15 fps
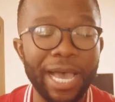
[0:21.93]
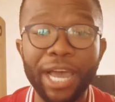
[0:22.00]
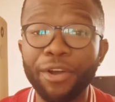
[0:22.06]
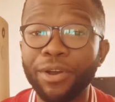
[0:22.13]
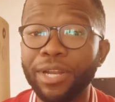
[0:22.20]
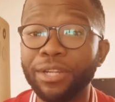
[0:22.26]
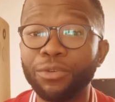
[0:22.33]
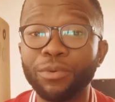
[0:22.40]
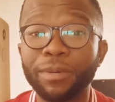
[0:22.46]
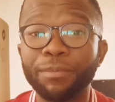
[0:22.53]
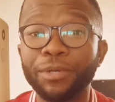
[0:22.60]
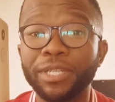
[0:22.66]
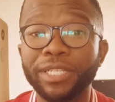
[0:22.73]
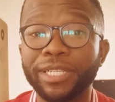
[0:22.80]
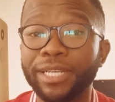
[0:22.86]
I really do
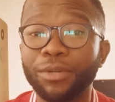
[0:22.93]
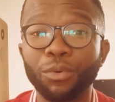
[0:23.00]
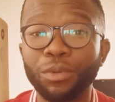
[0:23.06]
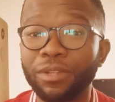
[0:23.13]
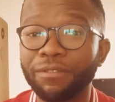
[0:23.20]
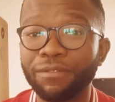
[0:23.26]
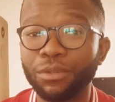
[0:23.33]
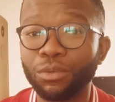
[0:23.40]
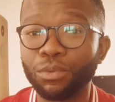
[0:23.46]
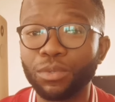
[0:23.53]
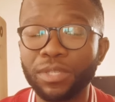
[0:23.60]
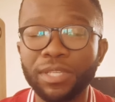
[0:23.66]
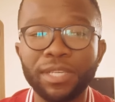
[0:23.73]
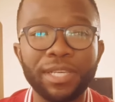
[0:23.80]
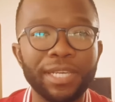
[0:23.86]
appreciate all the
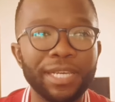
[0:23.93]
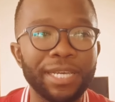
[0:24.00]
views.